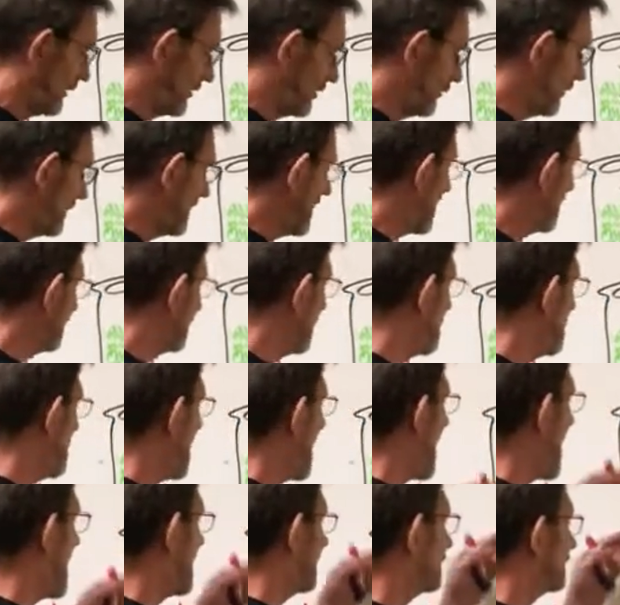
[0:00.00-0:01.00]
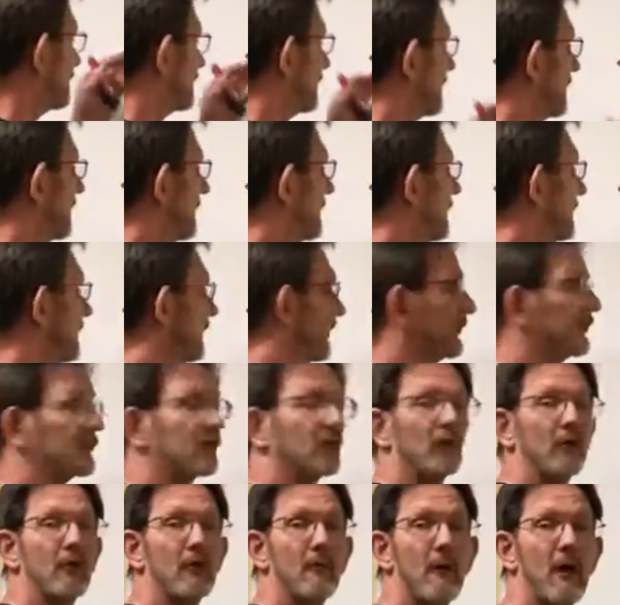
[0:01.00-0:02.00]
you would have amassed a
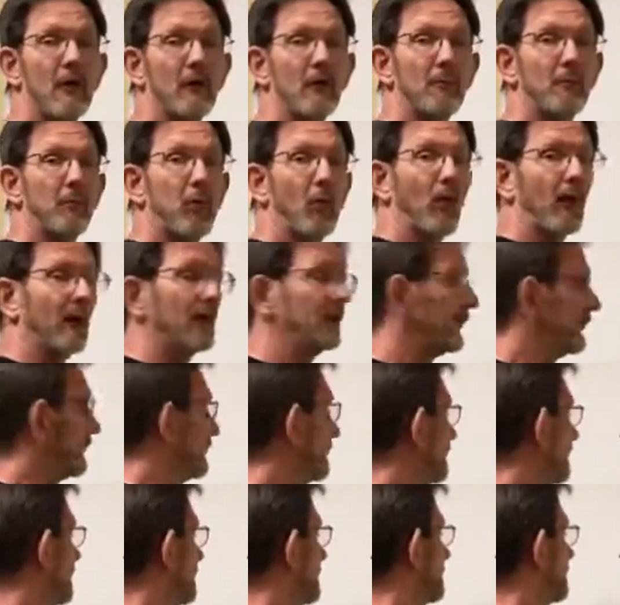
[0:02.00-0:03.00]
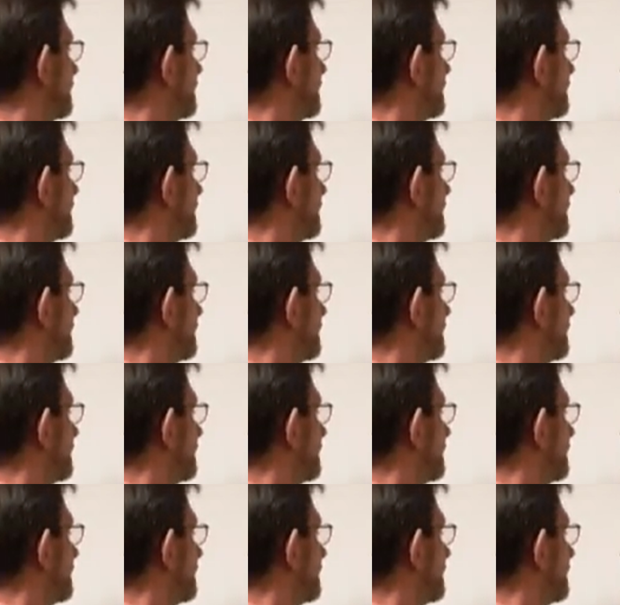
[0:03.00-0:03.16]
certain amount of points.